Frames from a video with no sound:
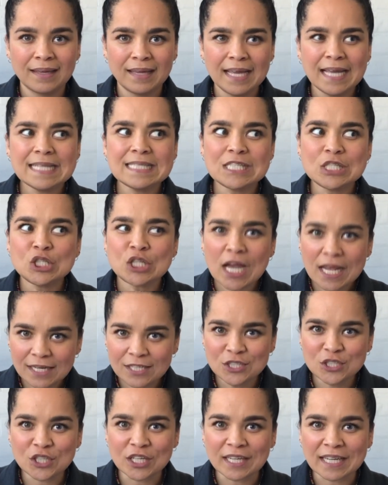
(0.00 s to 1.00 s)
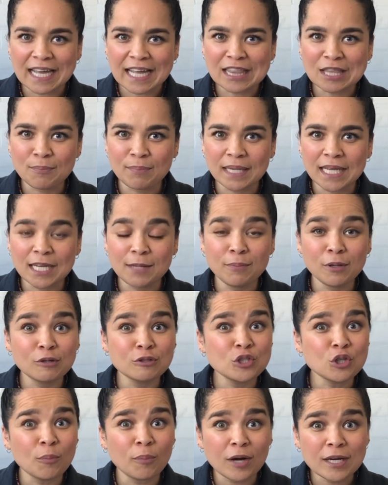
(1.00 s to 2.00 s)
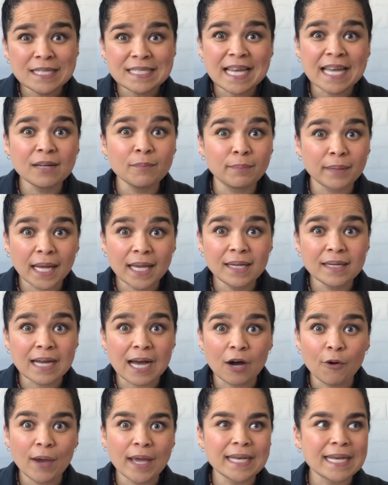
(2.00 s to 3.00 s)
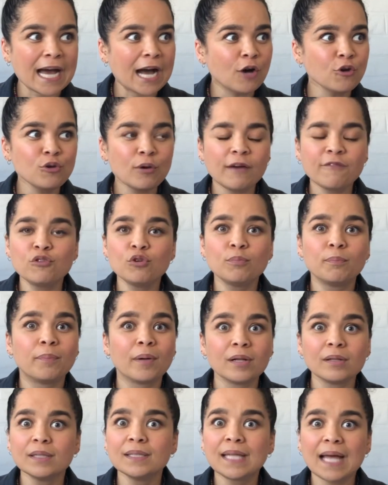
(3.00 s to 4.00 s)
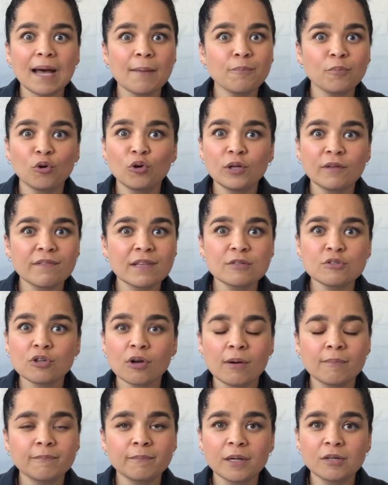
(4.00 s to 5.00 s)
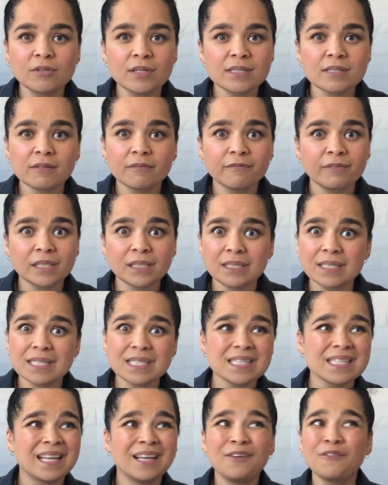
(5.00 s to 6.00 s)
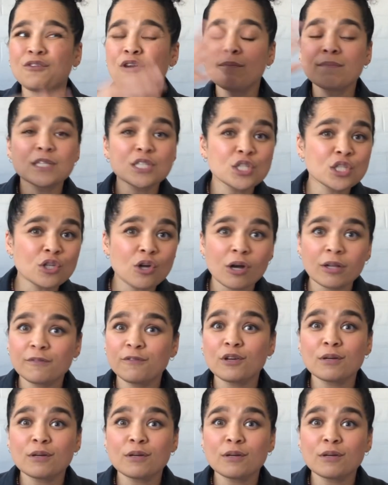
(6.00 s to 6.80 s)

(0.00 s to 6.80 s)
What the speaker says: It's challenging at the beginning because your body's had a break now and now you have to build up all of those components of fitness from the start,